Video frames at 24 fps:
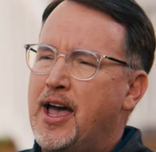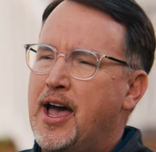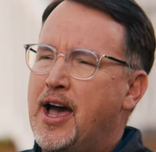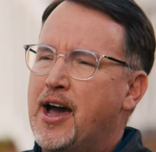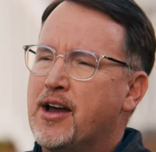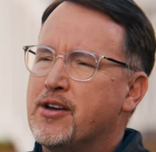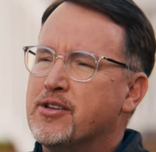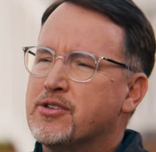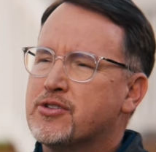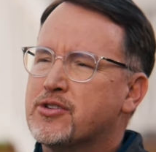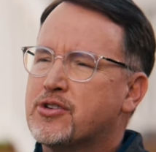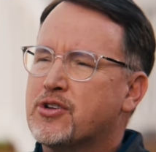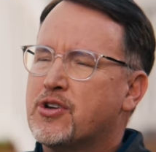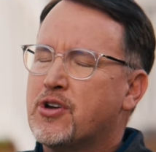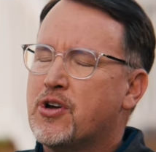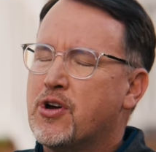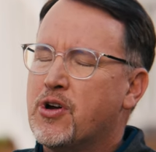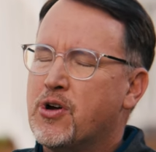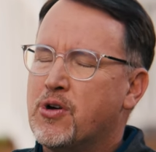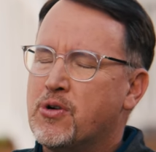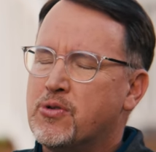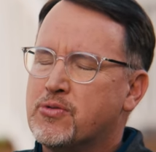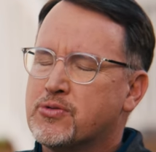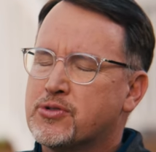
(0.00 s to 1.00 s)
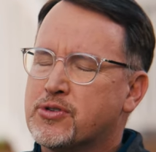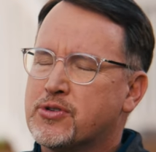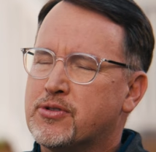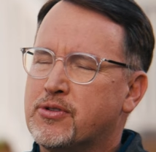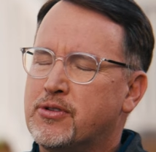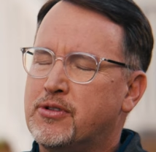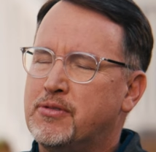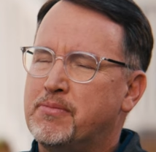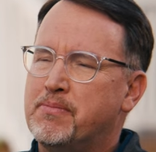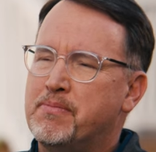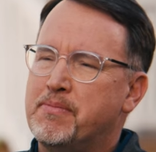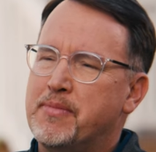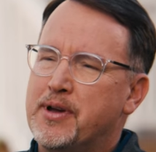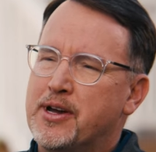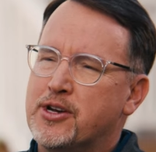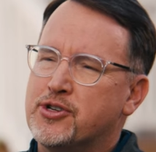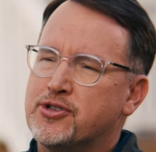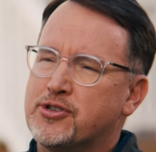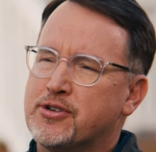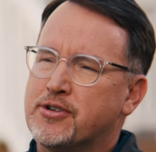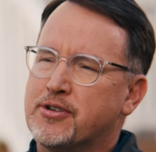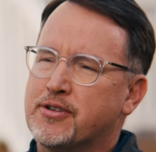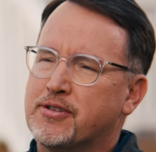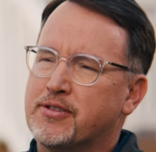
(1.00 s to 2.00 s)
how does Coastal
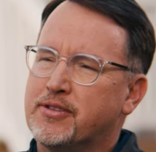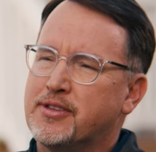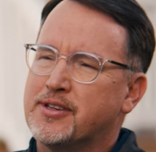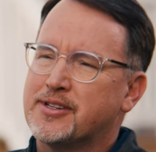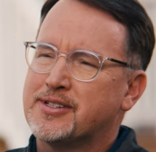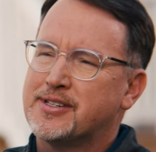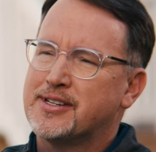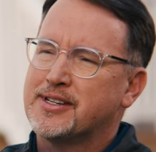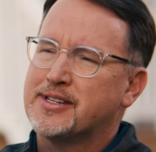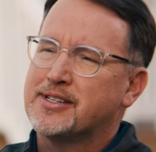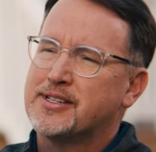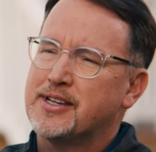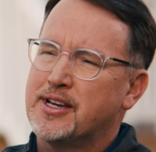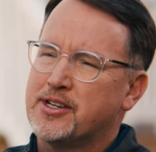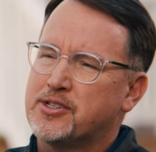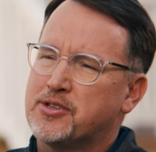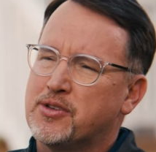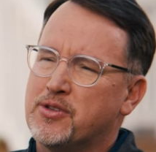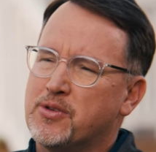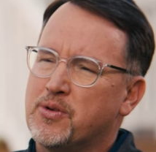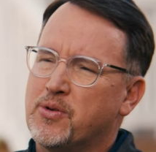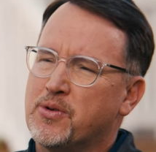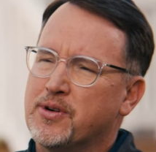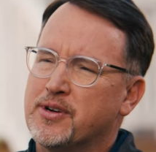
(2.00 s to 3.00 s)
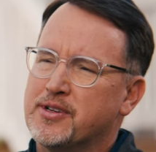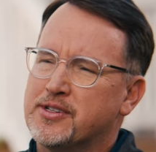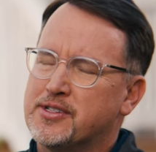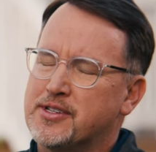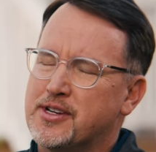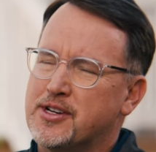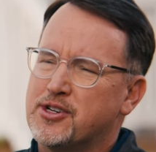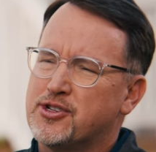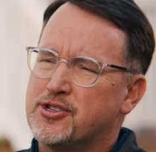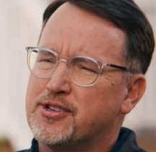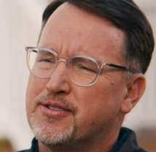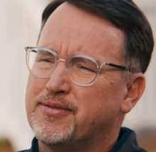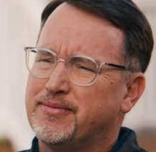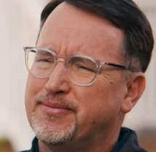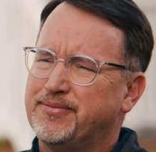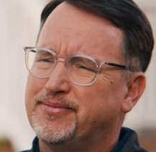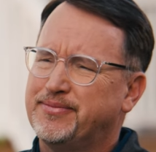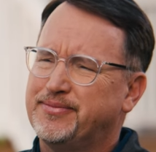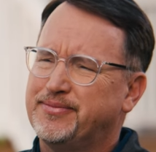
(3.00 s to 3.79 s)
measure the success of the organization?